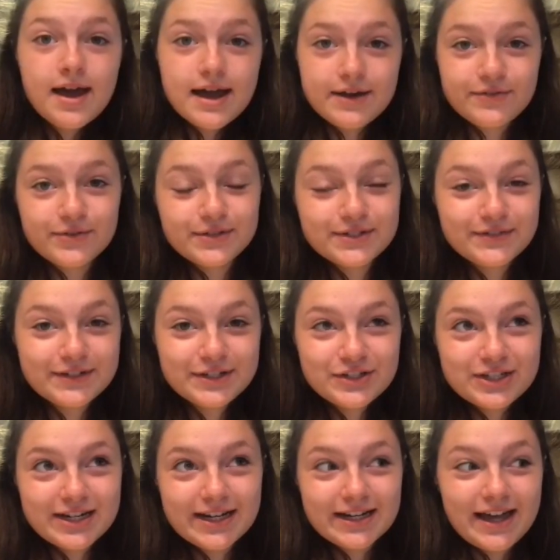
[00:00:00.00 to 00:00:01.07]
Everyone's finished
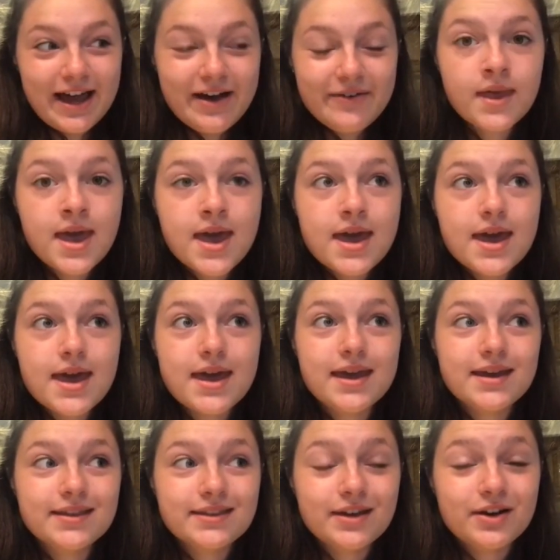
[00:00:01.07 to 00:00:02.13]
eating now,
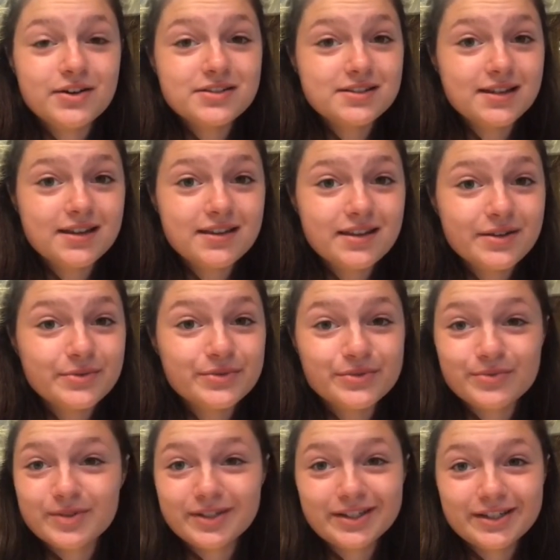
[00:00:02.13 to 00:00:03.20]
and they all said that it
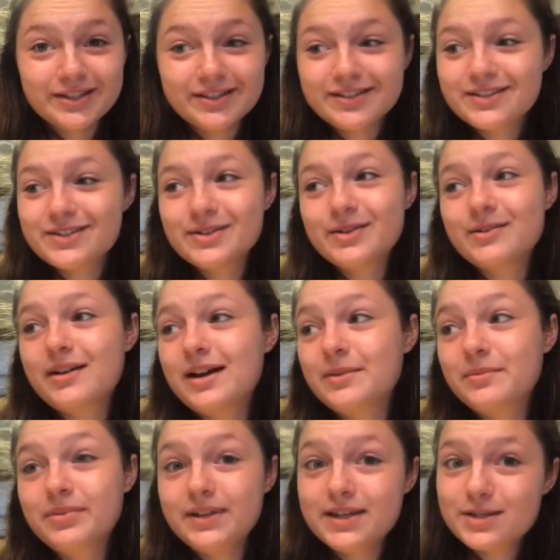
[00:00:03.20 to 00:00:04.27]
was really good, so
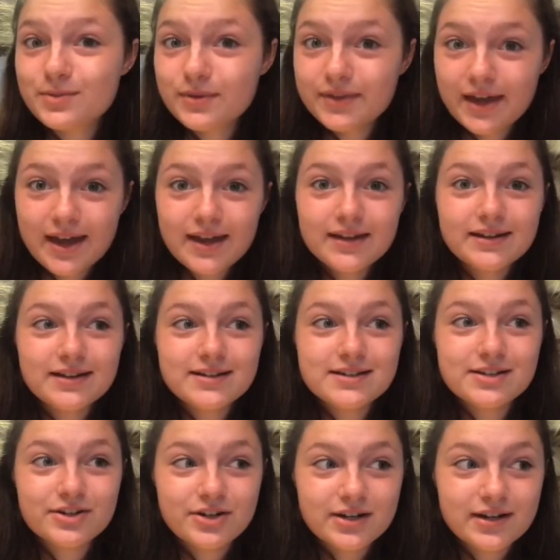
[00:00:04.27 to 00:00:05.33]
I'm pleased with that
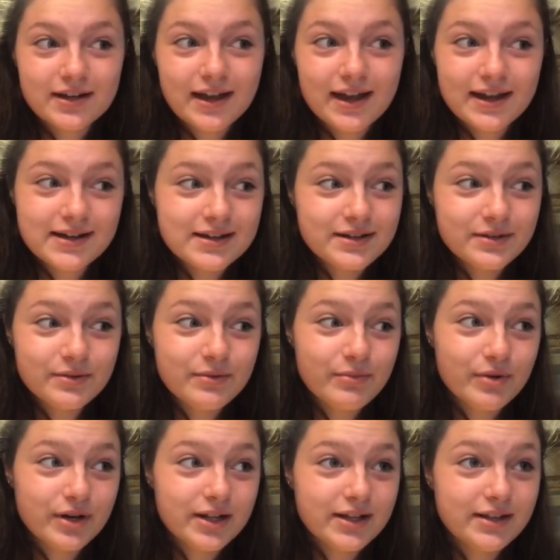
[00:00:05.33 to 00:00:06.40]
considering I didn't
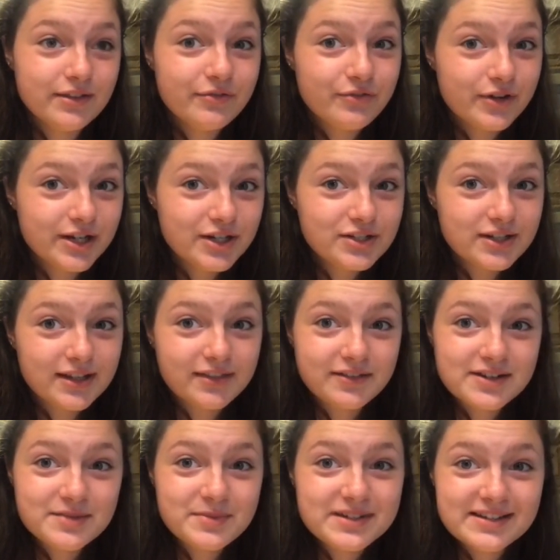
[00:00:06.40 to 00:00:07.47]
put it in the fridge like the
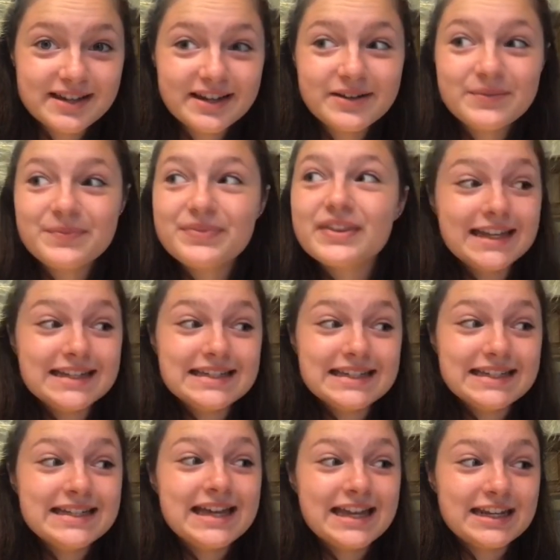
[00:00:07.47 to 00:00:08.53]
recipe said. It
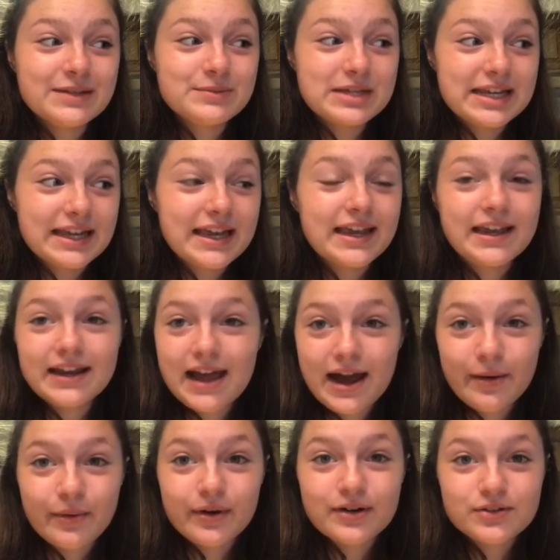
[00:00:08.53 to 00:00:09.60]
did end up taking an
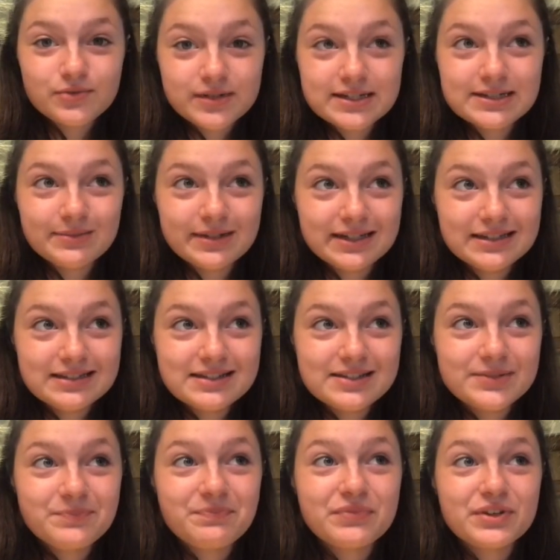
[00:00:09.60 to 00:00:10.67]
hour and 20
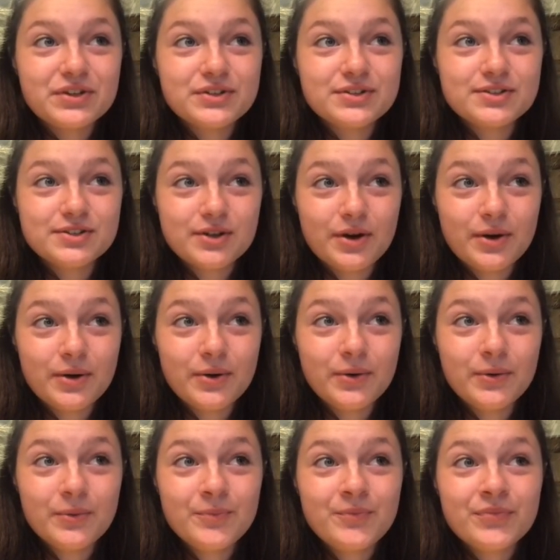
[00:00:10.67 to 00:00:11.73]
minutes, so